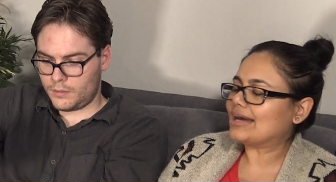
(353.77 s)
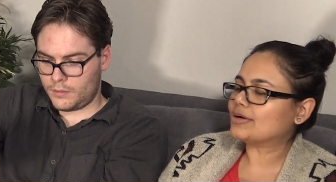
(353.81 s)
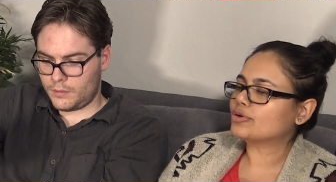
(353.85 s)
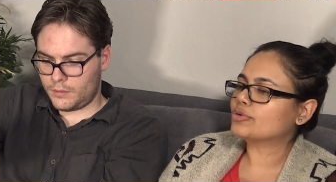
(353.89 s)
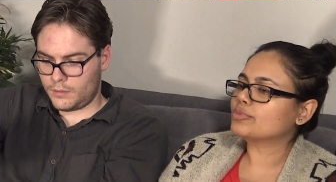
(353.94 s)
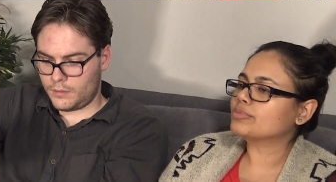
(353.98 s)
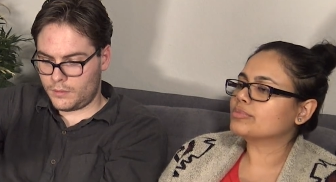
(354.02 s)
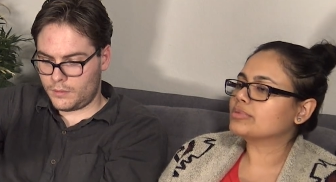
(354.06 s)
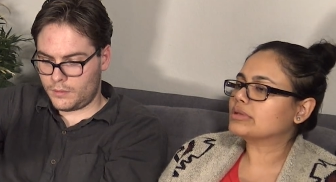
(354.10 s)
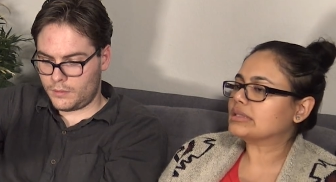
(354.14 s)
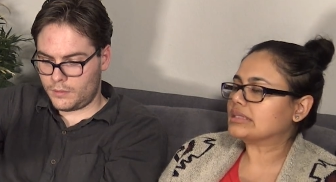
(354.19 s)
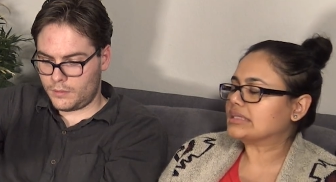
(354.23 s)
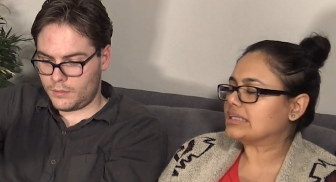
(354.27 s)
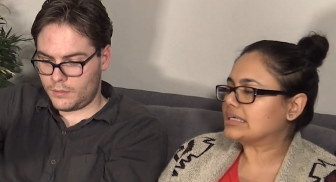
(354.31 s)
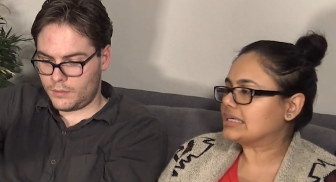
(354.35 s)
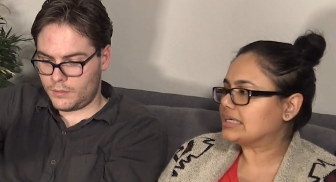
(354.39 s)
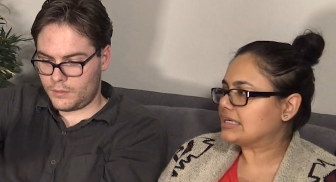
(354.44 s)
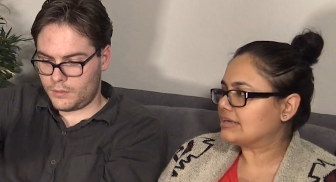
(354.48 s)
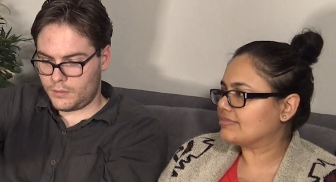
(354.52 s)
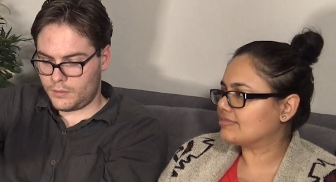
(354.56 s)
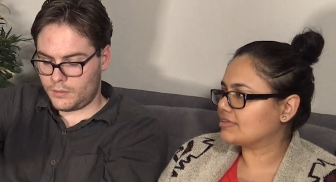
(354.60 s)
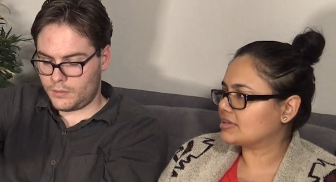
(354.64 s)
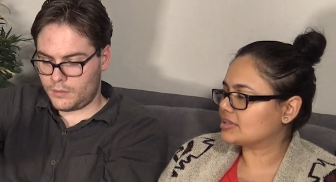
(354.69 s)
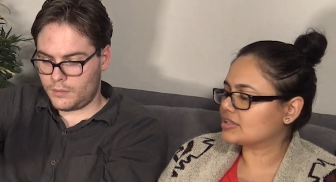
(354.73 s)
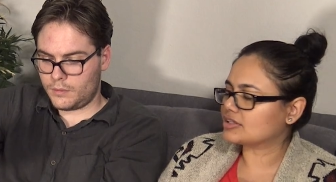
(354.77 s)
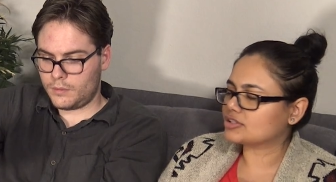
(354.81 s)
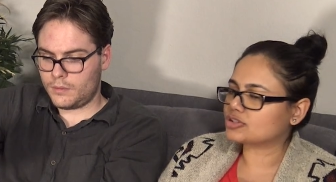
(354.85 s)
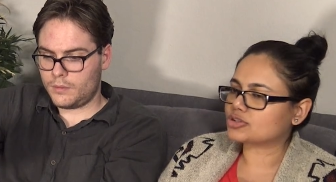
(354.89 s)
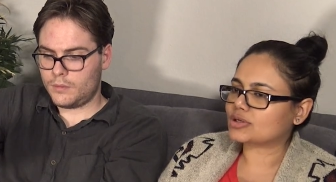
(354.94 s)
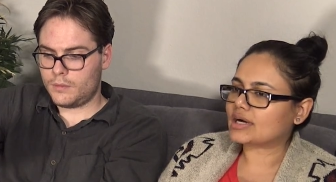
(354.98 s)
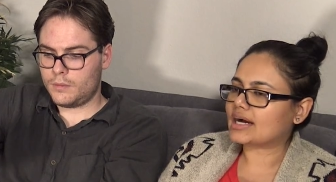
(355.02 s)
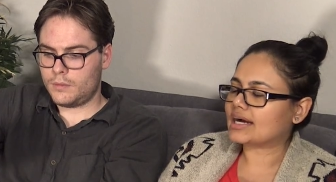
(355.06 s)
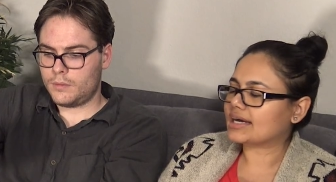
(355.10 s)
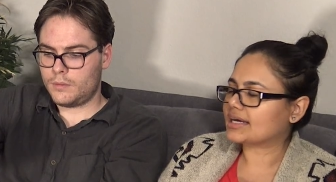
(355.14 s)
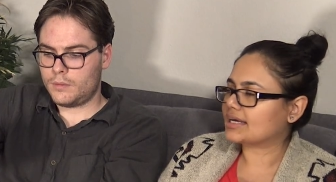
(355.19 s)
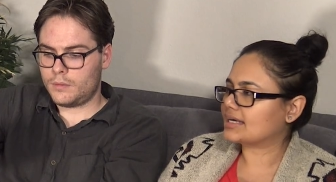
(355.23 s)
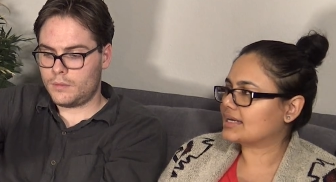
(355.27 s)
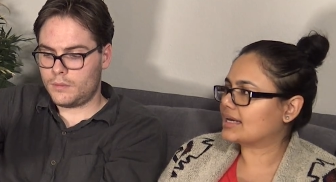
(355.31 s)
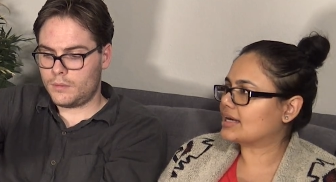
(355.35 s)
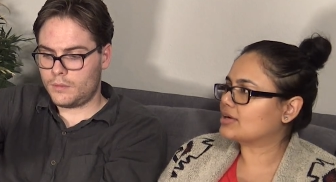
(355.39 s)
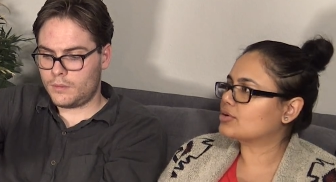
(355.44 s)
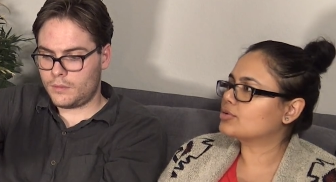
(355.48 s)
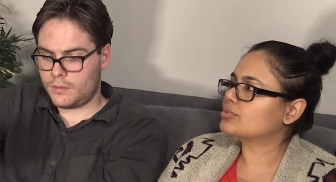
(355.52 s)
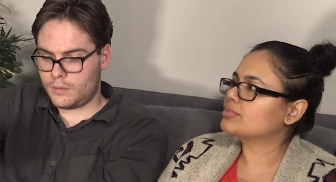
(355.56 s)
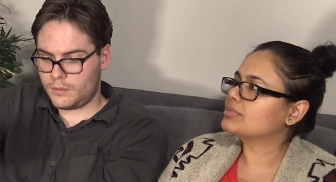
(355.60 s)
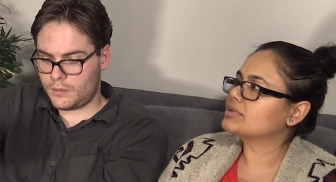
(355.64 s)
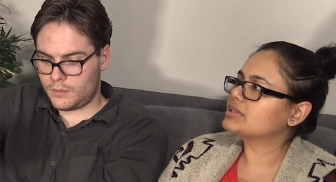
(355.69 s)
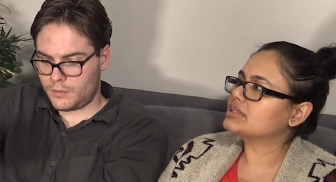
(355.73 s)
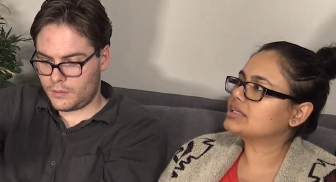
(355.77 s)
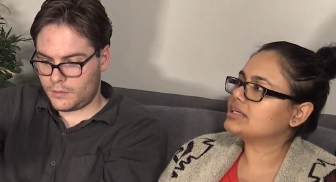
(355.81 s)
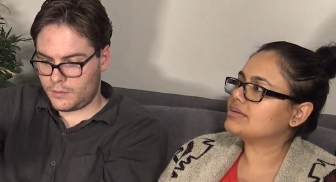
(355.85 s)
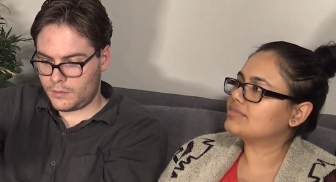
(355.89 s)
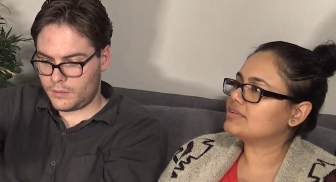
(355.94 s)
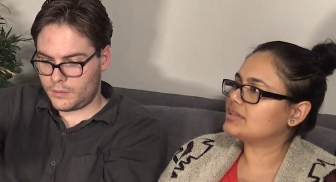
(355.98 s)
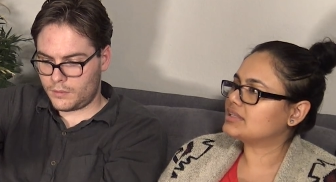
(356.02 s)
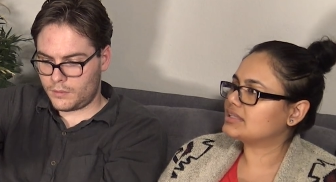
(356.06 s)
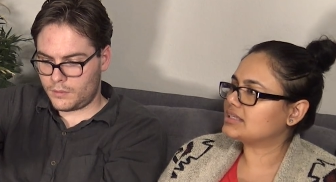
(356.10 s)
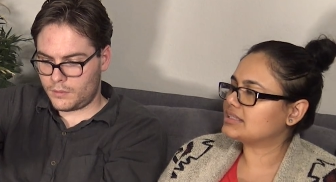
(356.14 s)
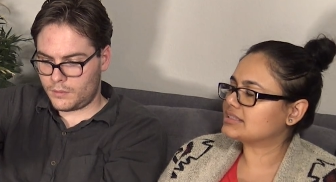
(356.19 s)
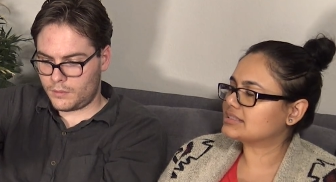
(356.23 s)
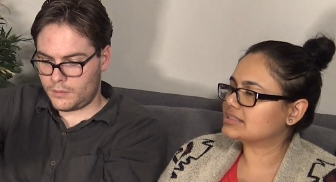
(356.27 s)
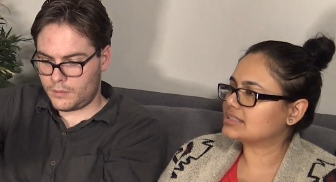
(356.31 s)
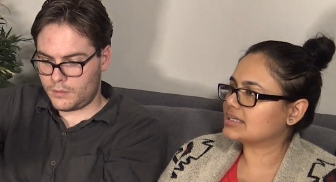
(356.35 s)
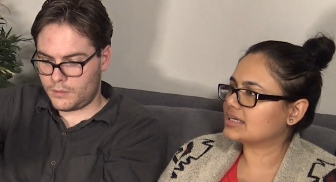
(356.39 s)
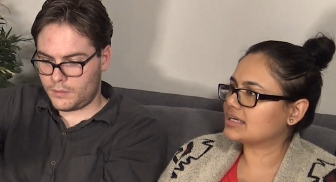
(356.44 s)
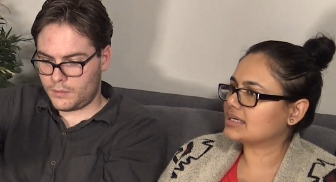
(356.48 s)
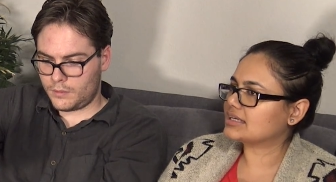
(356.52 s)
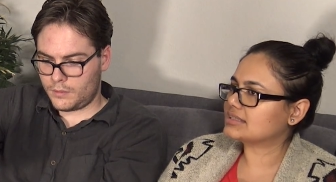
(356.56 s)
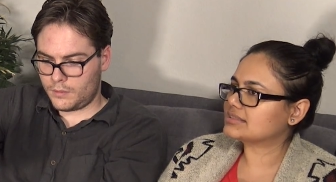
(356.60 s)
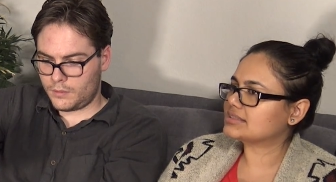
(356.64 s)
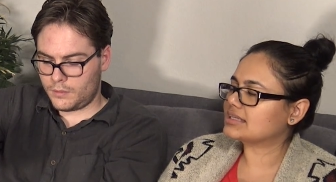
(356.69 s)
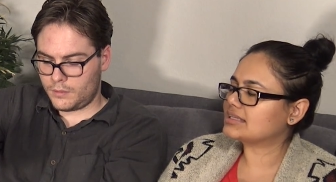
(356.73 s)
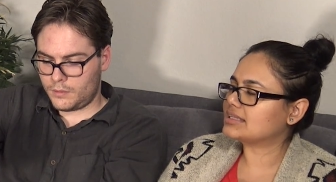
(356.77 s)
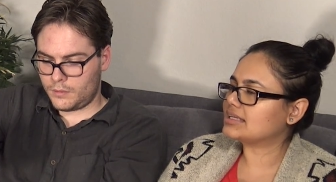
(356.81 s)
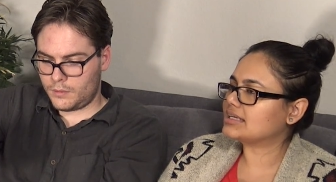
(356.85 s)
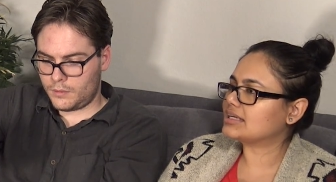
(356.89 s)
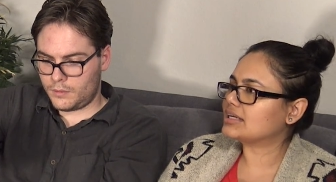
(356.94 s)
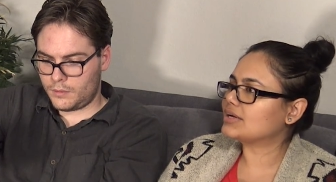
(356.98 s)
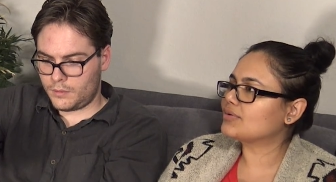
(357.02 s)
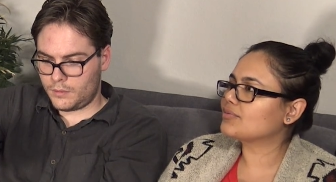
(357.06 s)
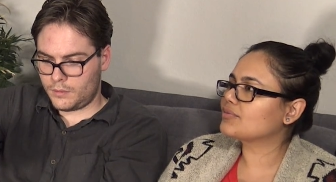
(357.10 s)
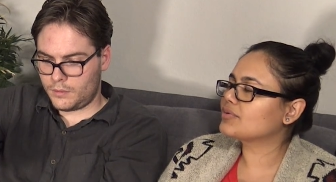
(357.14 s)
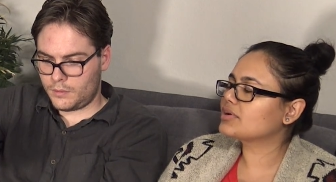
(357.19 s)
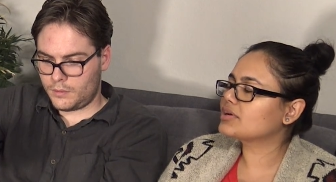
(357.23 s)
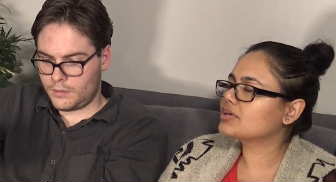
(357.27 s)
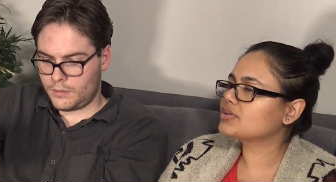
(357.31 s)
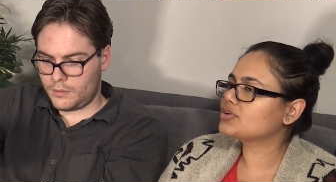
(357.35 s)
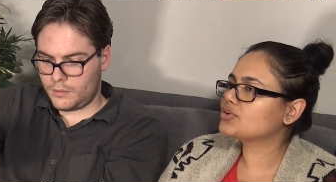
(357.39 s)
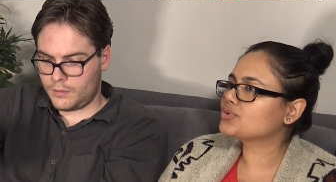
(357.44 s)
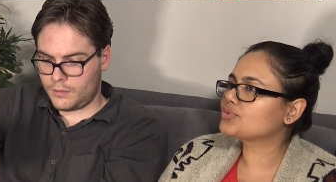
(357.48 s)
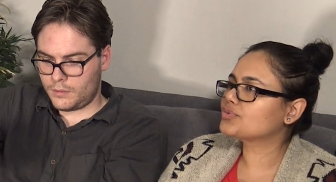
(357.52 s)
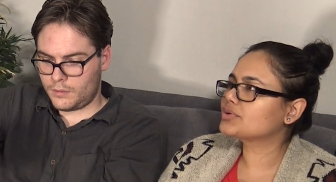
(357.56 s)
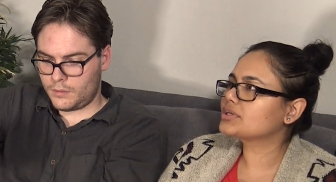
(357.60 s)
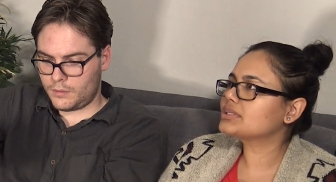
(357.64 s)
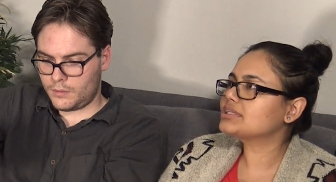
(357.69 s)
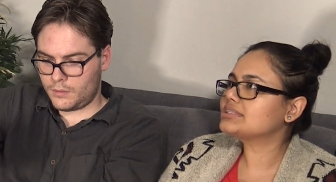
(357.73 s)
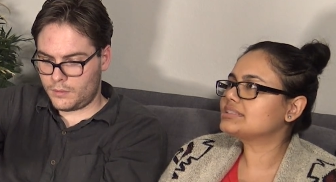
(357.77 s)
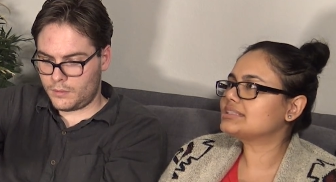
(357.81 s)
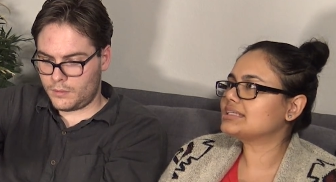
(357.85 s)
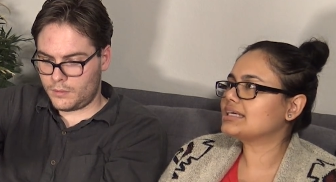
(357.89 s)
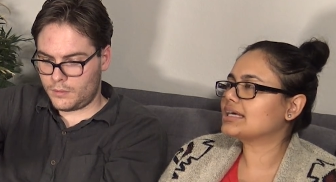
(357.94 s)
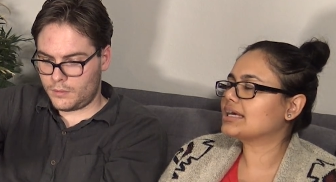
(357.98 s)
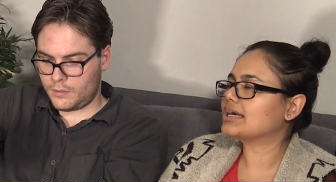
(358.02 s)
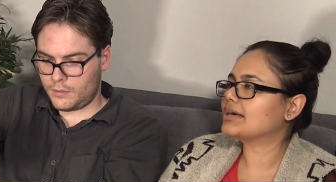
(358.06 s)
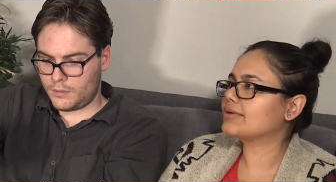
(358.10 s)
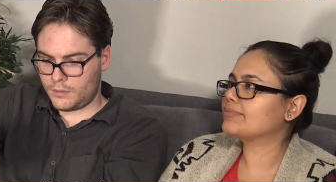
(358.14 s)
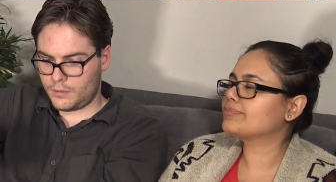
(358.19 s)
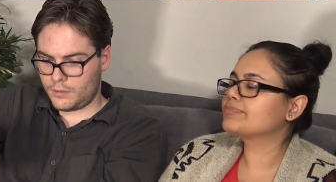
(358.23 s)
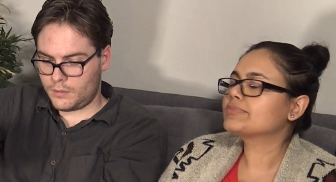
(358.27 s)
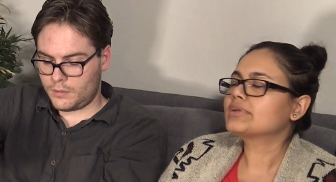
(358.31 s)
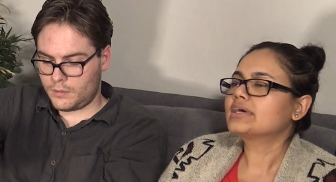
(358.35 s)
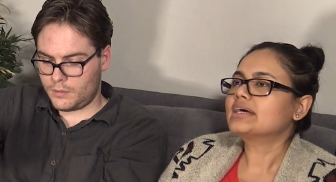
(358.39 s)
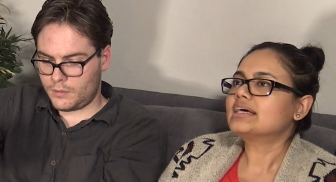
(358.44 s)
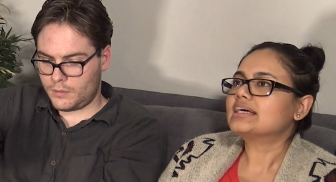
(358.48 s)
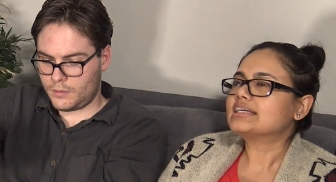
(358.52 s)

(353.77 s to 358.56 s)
Speaker 1: I don't believe in the dragon, I don't believe in these things, and then you really see him,